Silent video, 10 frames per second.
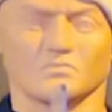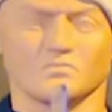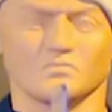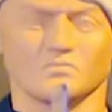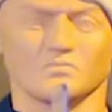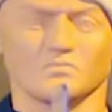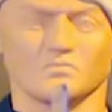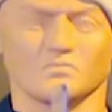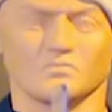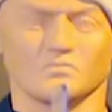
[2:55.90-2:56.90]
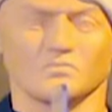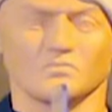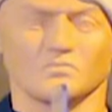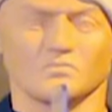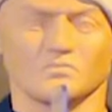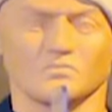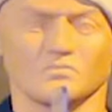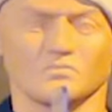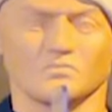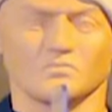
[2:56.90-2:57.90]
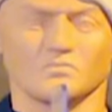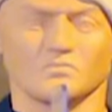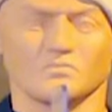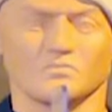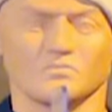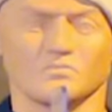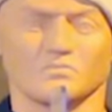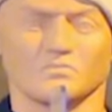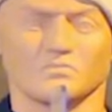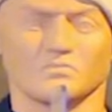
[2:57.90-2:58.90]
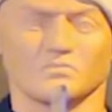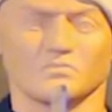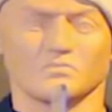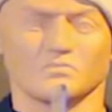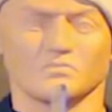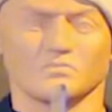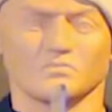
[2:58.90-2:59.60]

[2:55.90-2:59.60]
This person isn't speaking.